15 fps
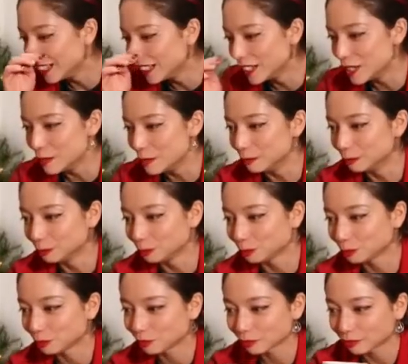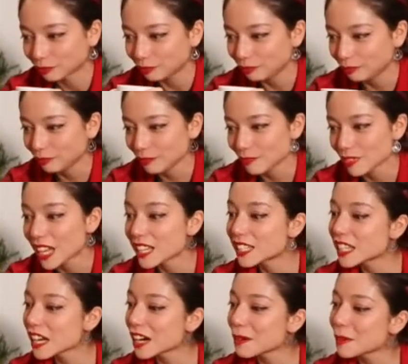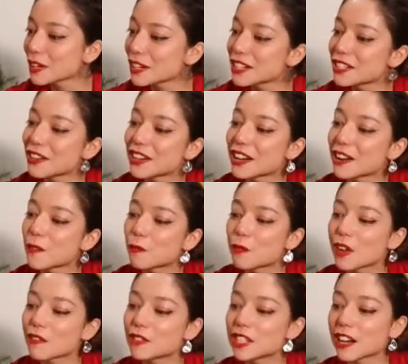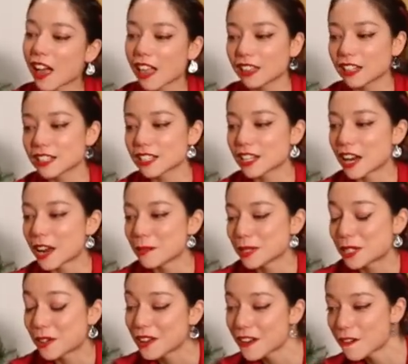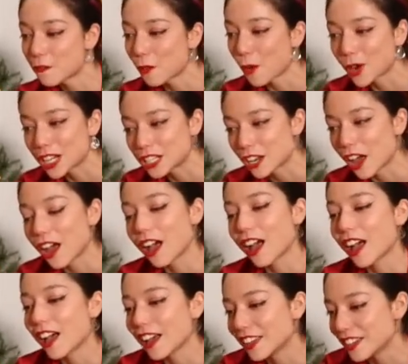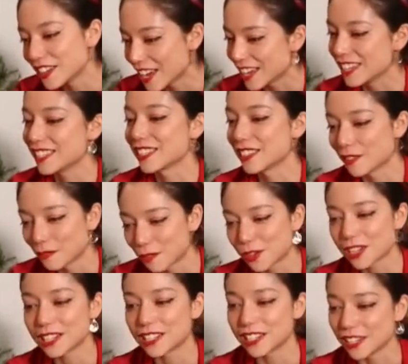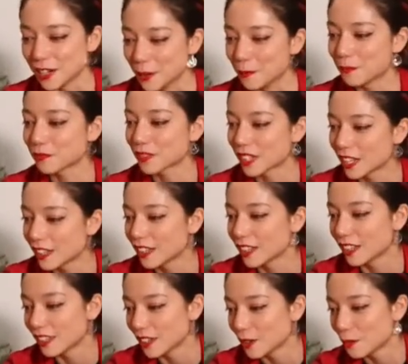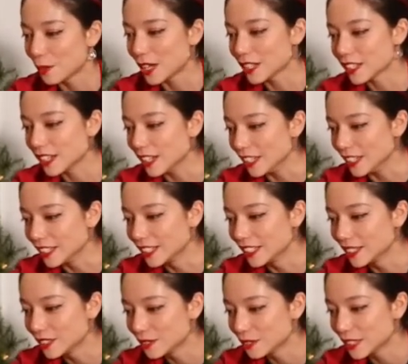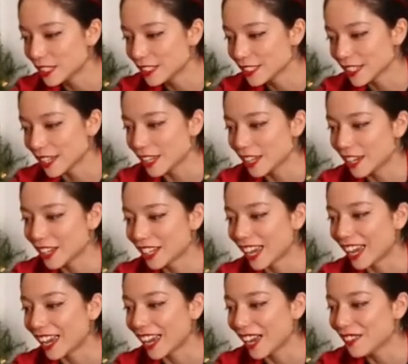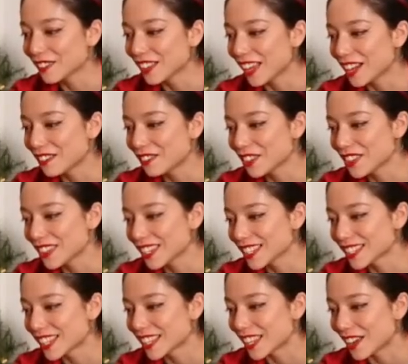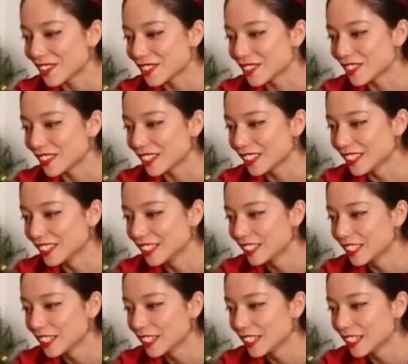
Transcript: Terry Munger donated $50. Anonymous donated 42. Nice. 42. Well done. Well done. Okay, I'm glad everyone thinks that was funny.